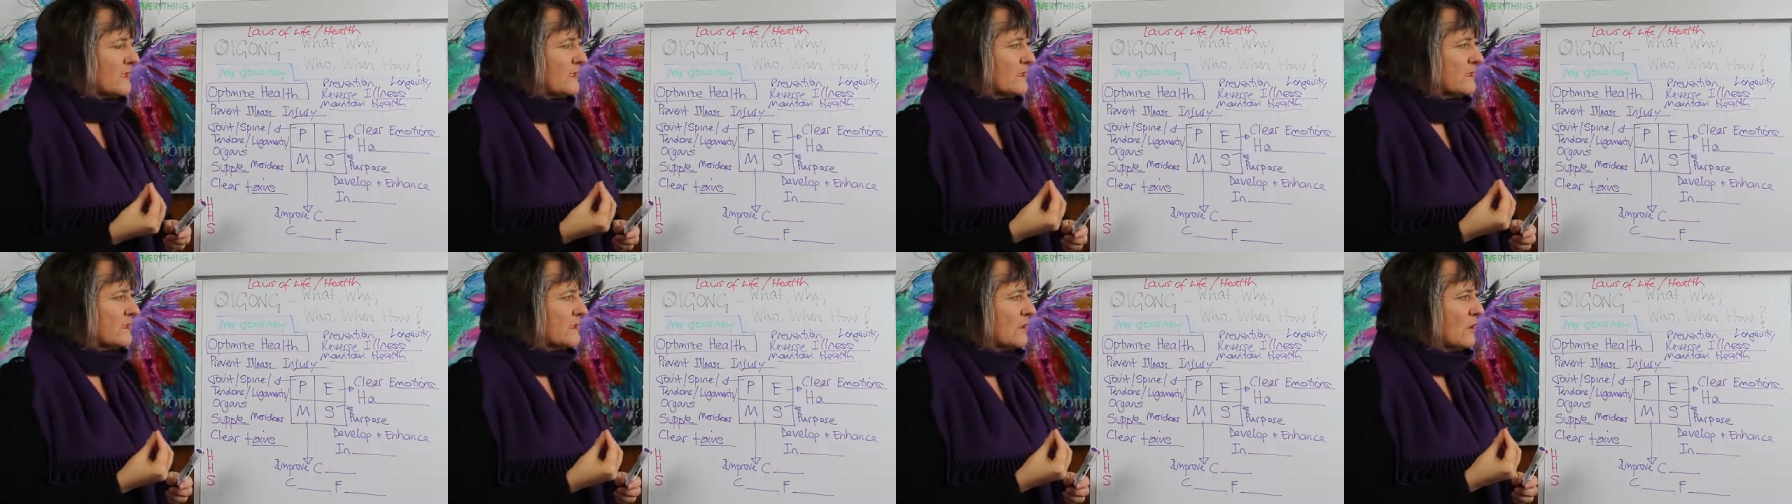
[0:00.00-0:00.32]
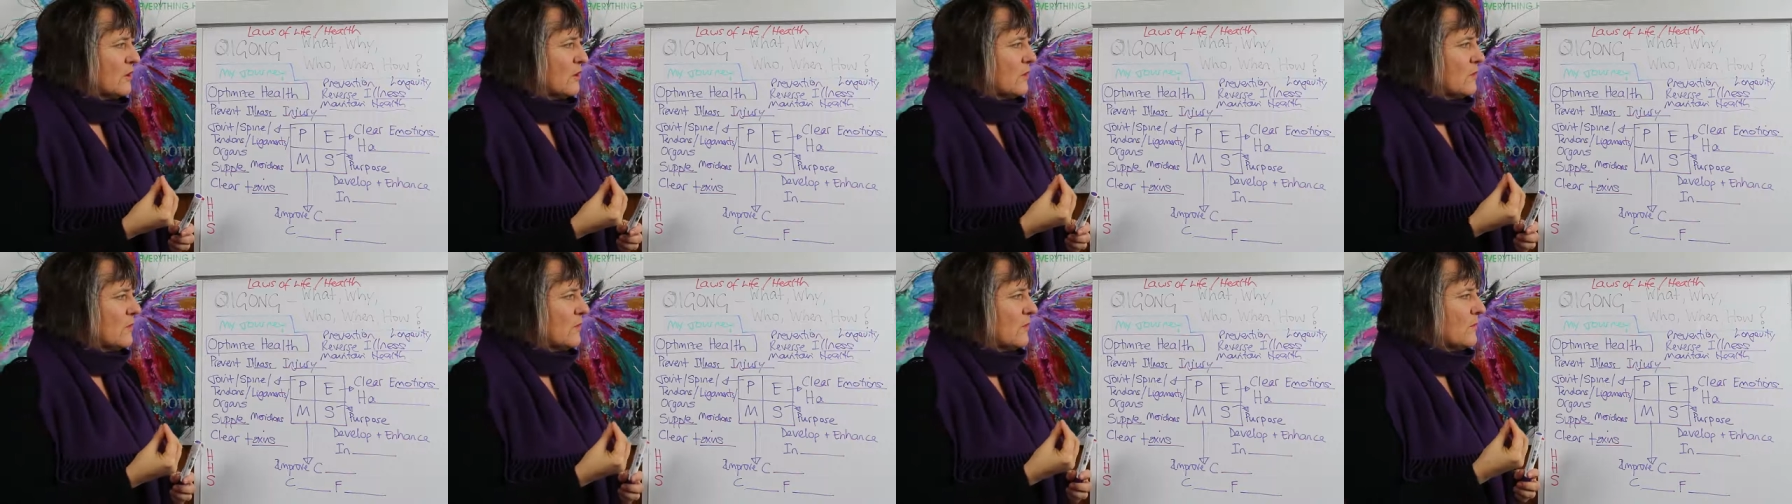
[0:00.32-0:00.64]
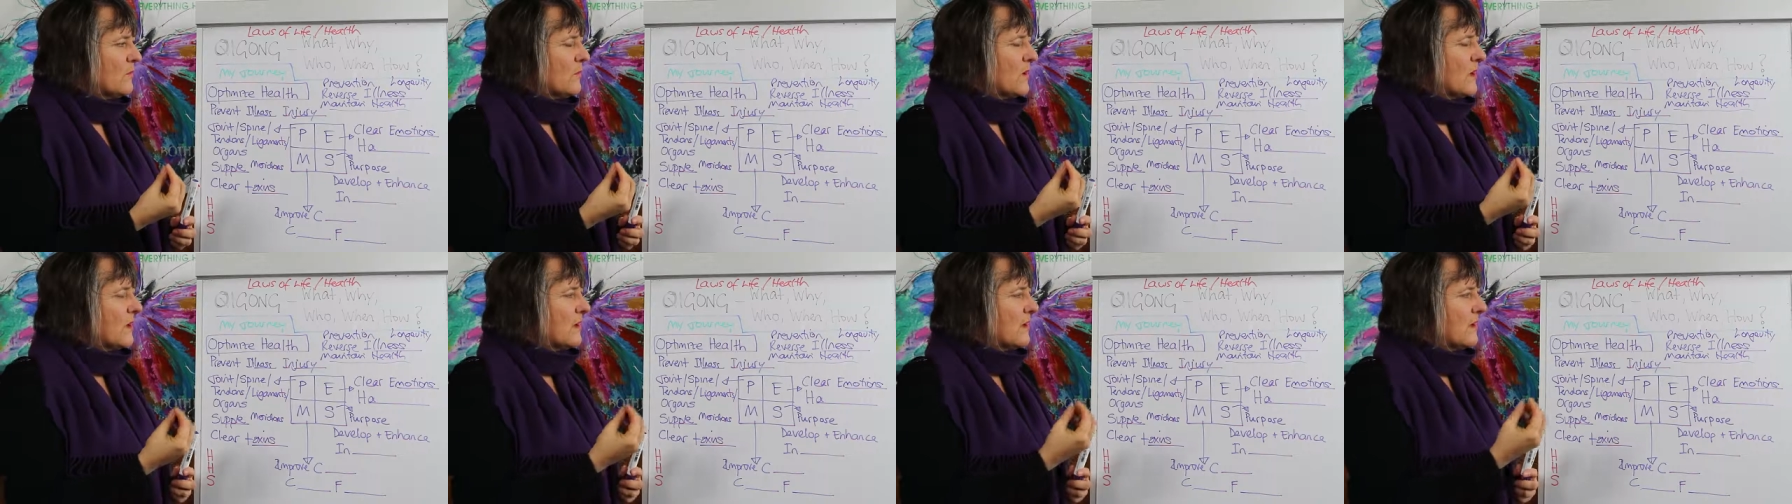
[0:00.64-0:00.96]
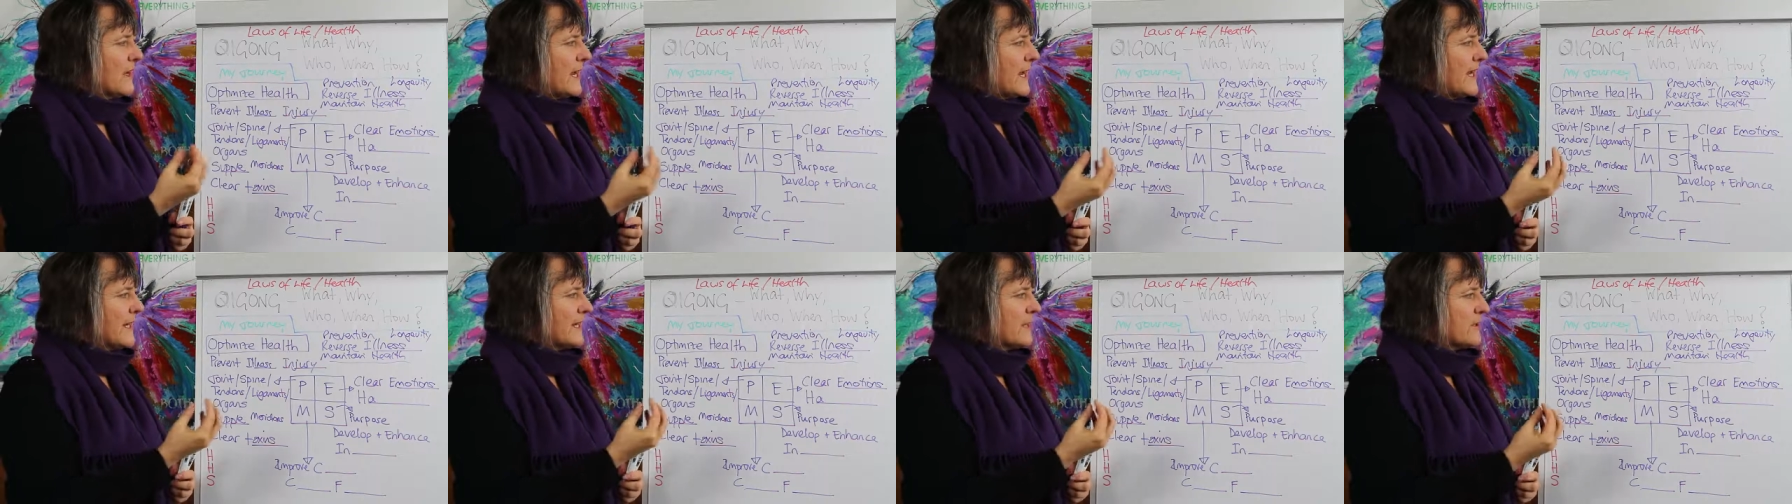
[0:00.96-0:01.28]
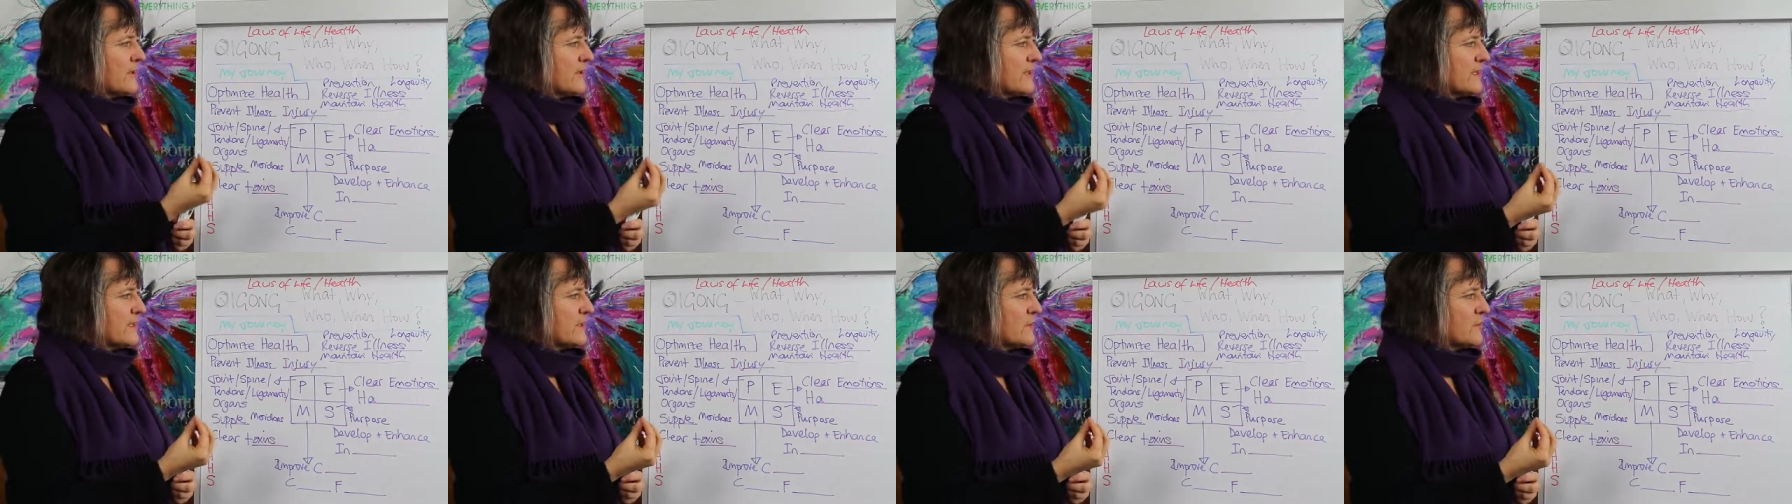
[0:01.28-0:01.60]
So our
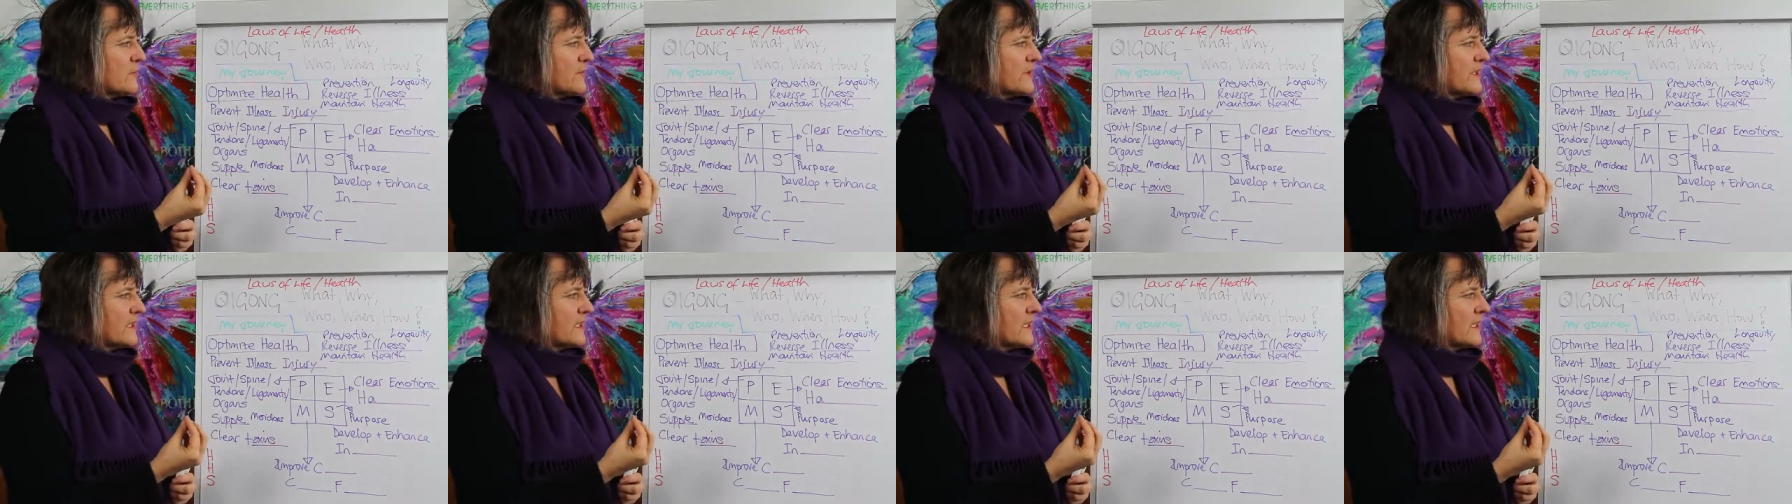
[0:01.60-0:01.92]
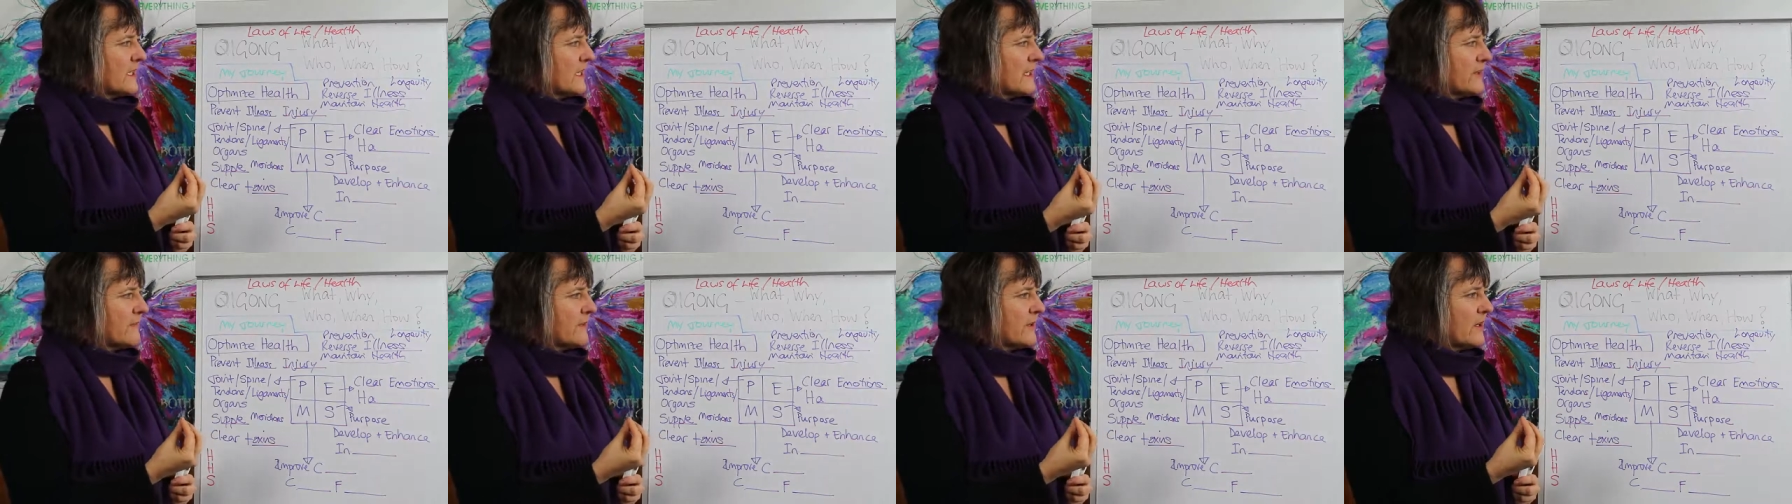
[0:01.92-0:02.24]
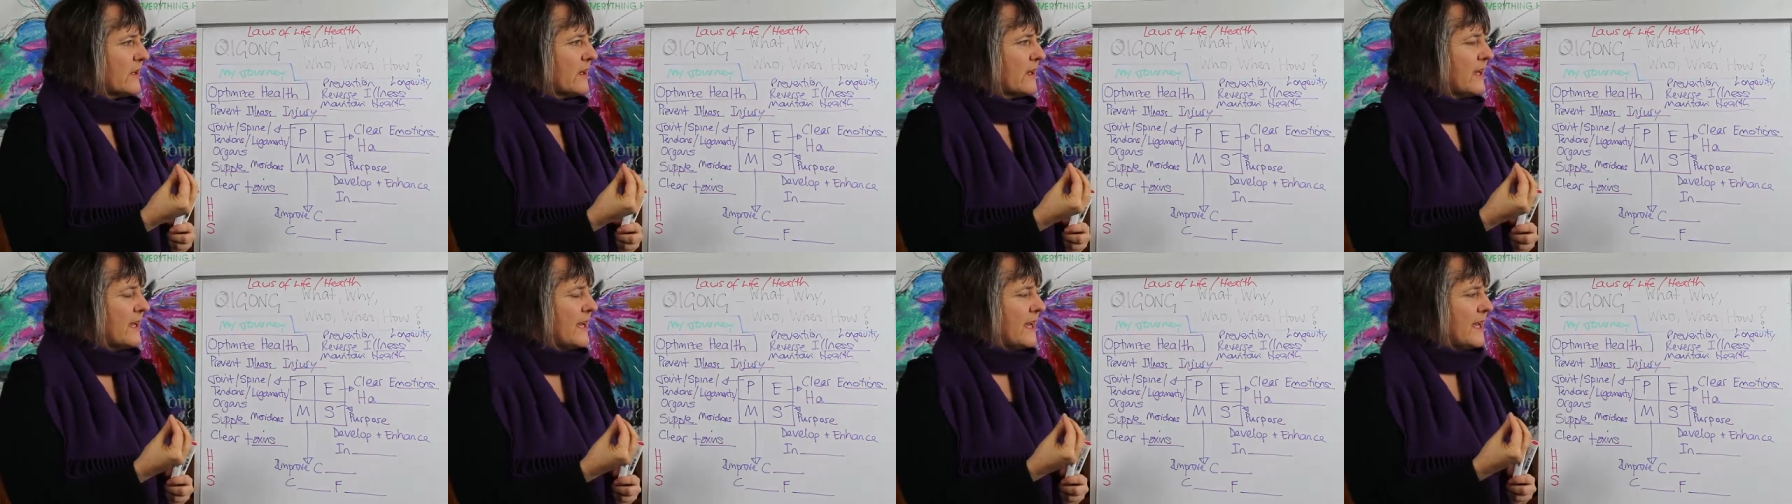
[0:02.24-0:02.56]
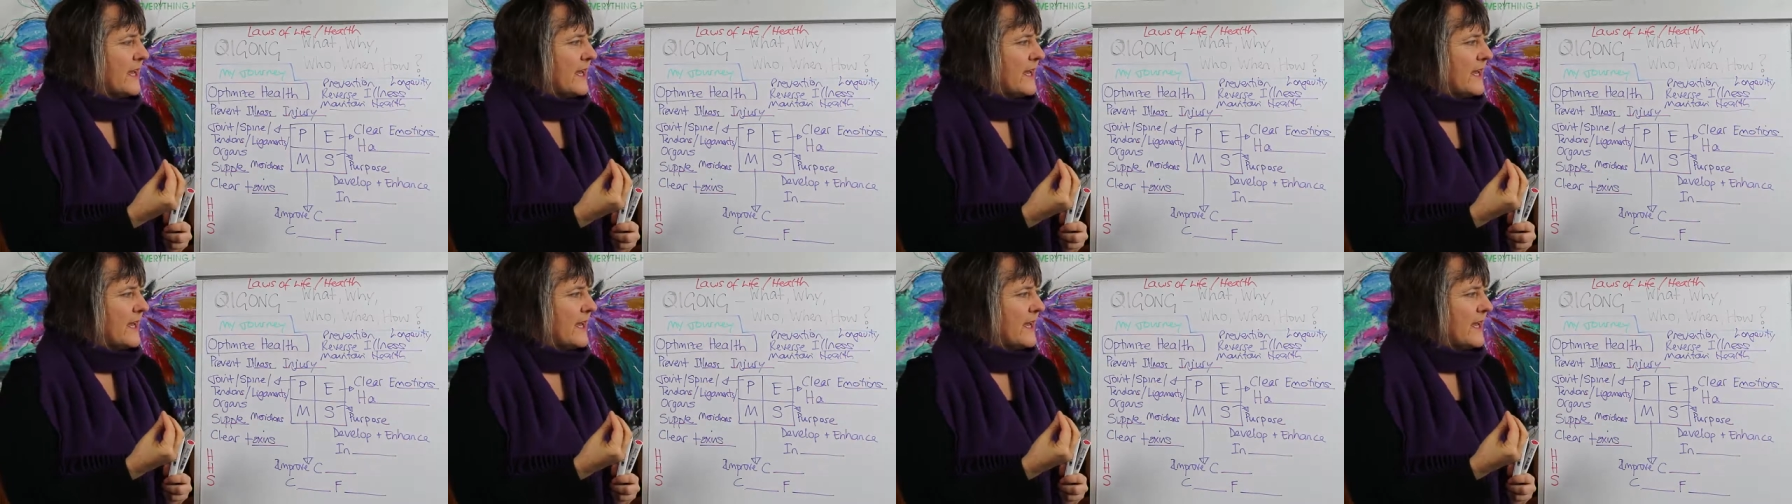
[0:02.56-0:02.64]
anger is stored in our liver,